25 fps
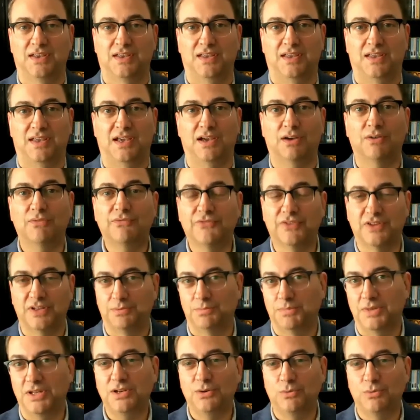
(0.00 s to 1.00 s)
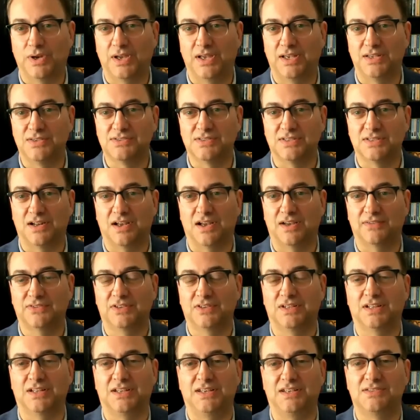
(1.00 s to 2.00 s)
helpful in many ways, it
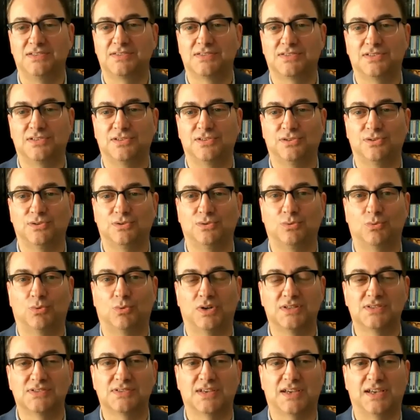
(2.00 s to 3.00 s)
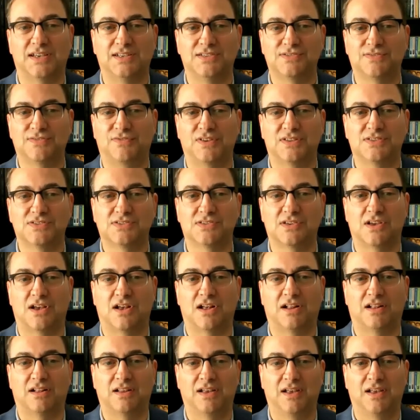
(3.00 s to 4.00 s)
often leads to
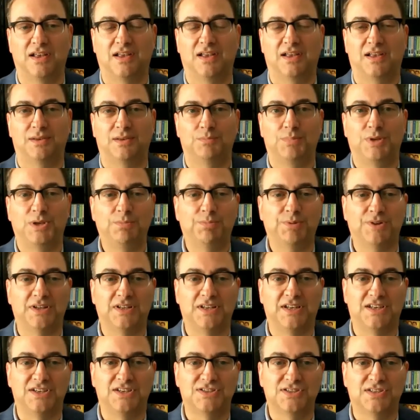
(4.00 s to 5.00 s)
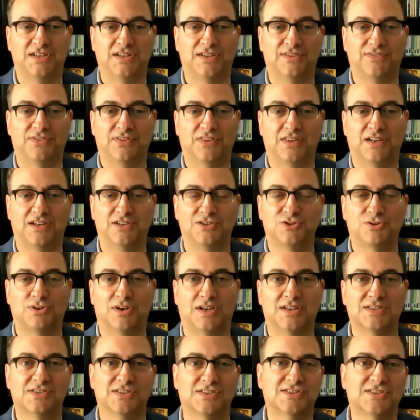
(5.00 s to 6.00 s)
one-size-fits-all people initiatives that
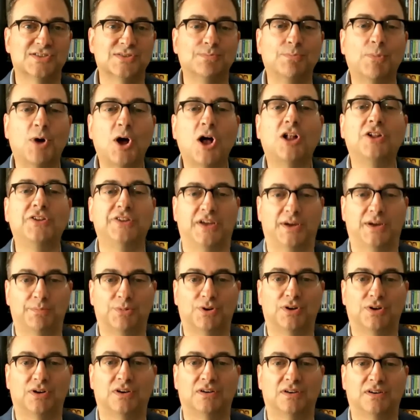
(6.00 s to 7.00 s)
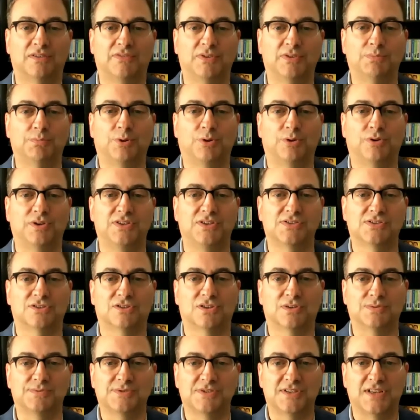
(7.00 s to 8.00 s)
address a small number of employee
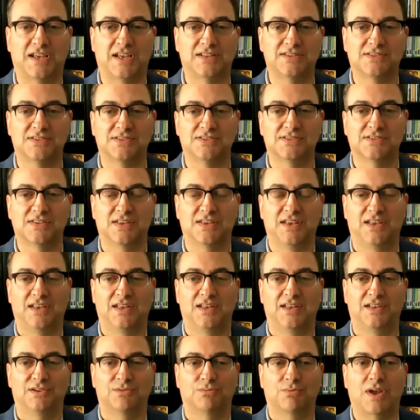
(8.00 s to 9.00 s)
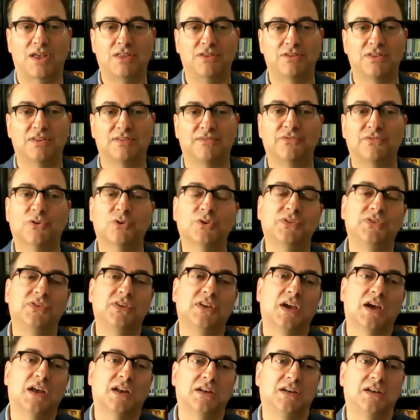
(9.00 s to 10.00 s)
circumstances rather than
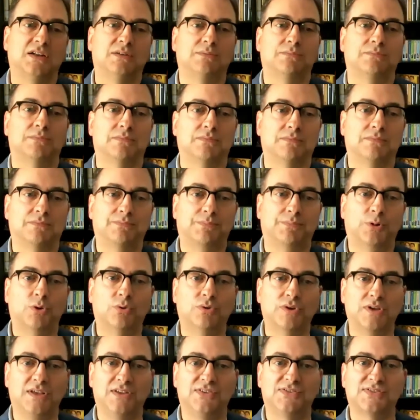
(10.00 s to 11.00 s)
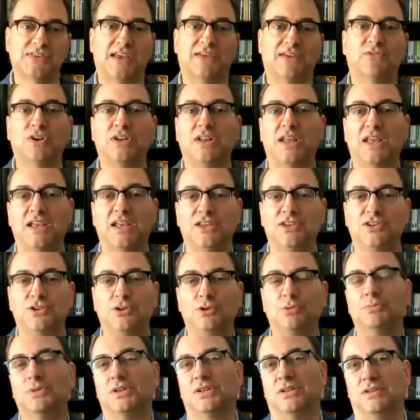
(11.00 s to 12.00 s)
focusing on an employee's everyday
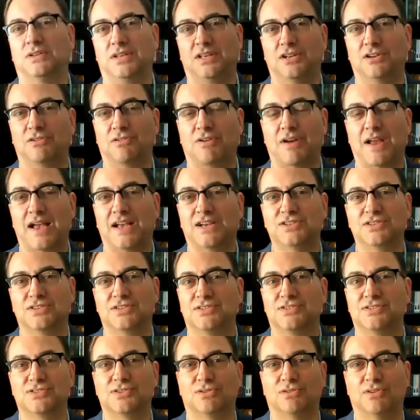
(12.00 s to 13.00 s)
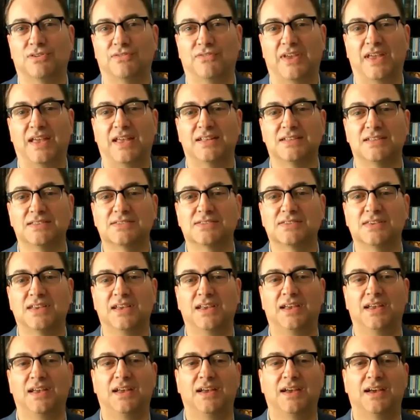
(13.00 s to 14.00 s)
human interactions or events.
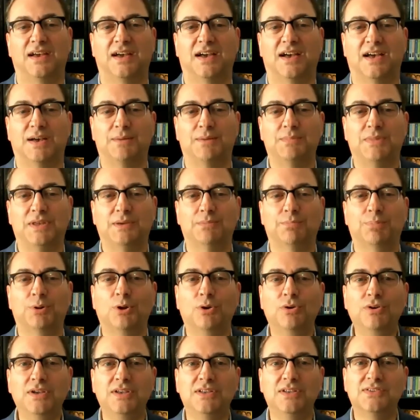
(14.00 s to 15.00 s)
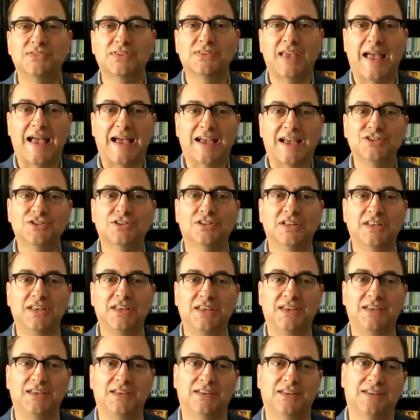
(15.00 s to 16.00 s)
Employees
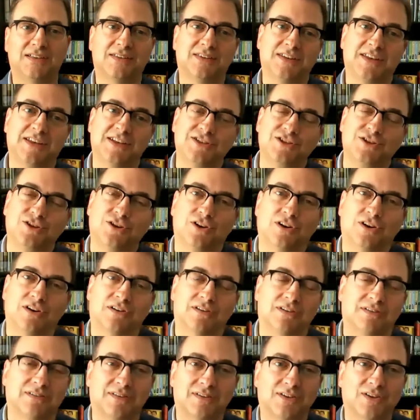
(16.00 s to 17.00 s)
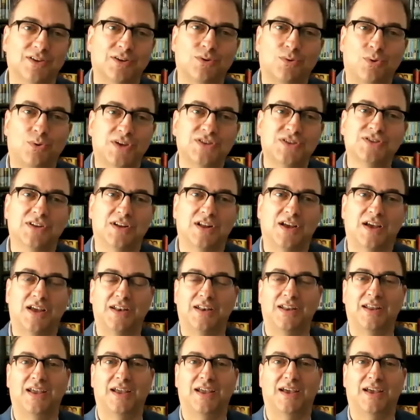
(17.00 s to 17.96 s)
actually, to get to your question on